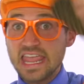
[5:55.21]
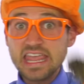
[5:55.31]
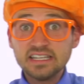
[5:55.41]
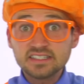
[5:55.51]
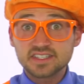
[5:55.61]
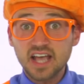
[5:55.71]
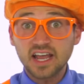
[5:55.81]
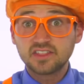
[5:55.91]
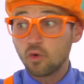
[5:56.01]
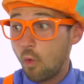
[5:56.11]

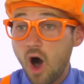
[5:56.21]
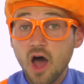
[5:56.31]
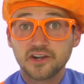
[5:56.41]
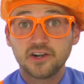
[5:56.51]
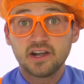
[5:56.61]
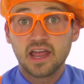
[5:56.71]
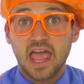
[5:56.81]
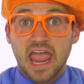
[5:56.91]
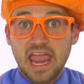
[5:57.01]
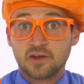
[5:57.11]
inside the water
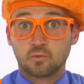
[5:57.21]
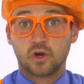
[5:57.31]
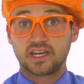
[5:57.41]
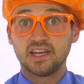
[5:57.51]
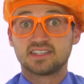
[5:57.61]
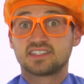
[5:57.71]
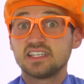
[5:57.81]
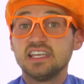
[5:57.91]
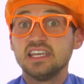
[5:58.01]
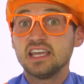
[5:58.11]
and we're gonna
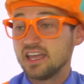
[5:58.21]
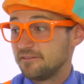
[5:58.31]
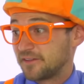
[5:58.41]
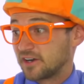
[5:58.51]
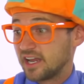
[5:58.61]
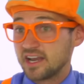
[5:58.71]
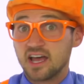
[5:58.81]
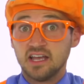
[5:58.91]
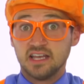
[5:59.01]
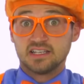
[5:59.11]
see if they're gonna